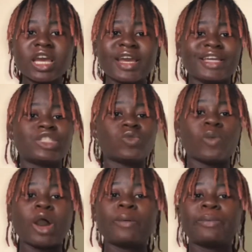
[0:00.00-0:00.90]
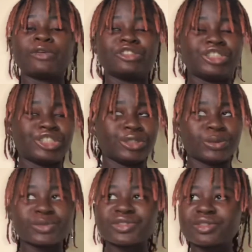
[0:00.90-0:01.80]
It's well
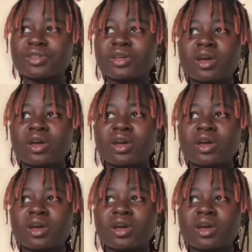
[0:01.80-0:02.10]
produced.